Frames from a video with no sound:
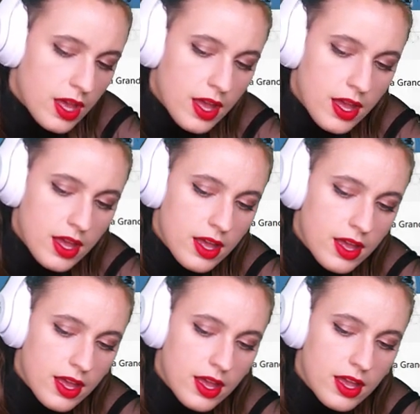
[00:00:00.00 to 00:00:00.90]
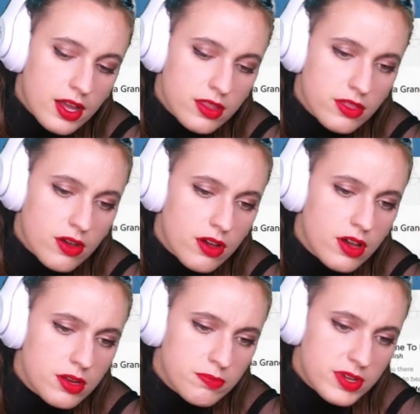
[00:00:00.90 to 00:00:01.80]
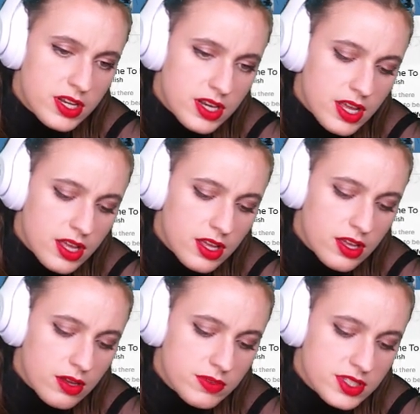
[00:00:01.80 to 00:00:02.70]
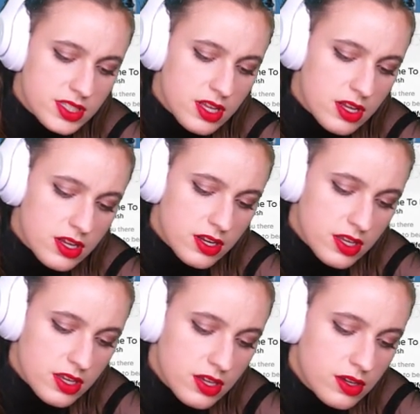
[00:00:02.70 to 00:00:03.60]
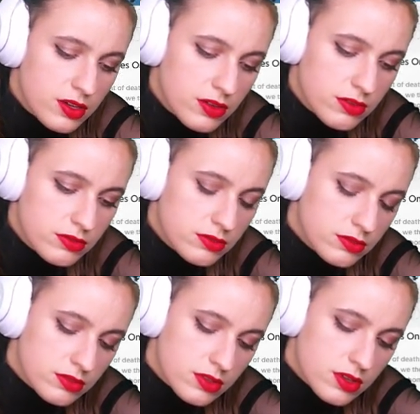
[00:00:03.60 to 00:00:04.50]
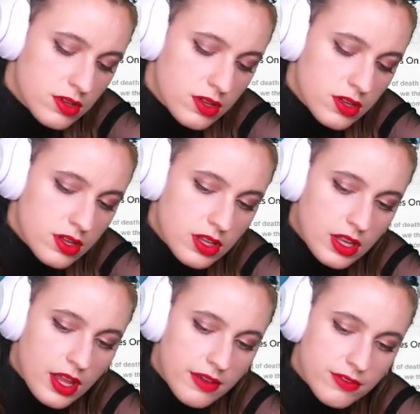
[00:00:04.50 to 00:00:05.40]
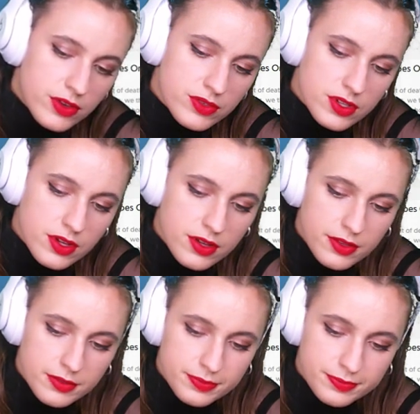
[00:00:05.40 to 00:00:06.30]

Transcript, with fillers: I had a thought, but now it's not here. Life goes on.